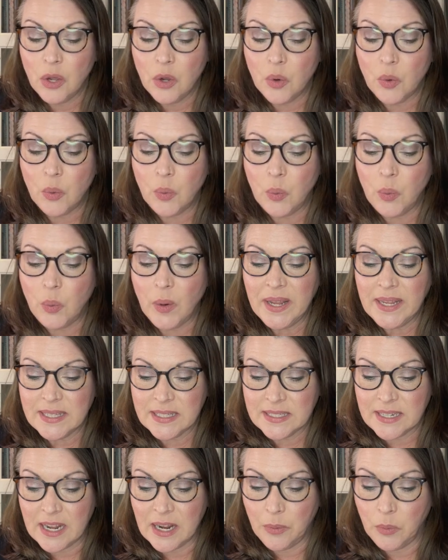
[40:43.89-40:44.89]
Weeks
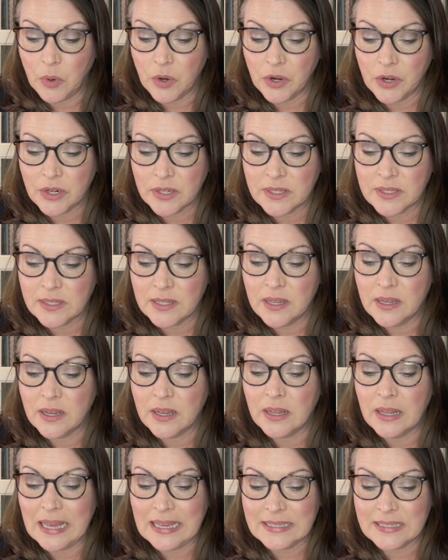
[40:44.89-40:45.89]
Dye Works,
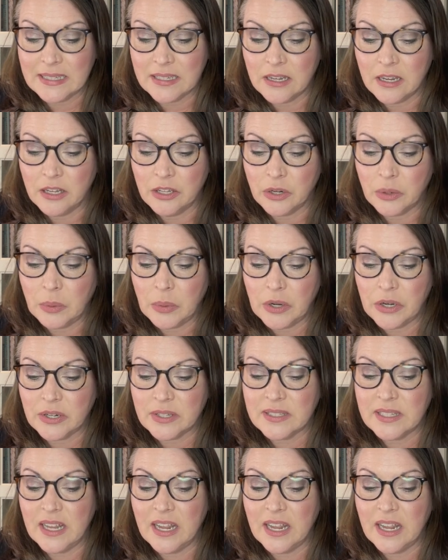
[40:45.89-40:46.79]
Classic Color Works,